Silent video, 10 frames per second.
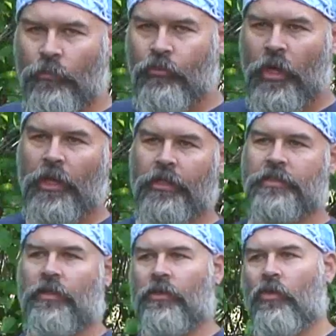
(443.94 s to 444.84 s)
products
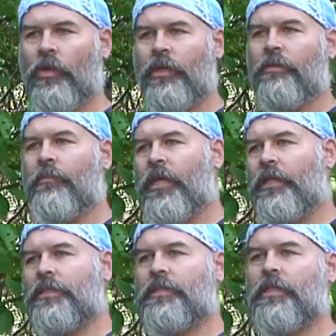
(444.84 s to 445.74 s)
that are going in the
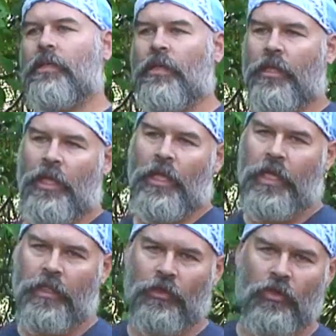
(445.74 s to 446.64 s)
mix
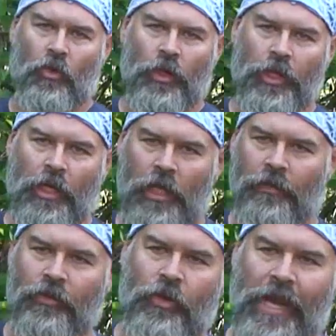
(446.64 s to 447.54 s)
and going on
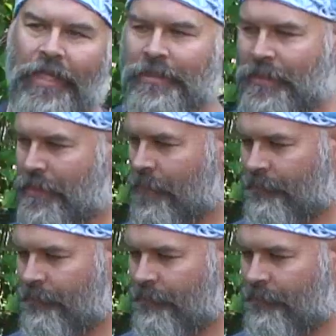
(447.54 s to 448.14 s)
the grass.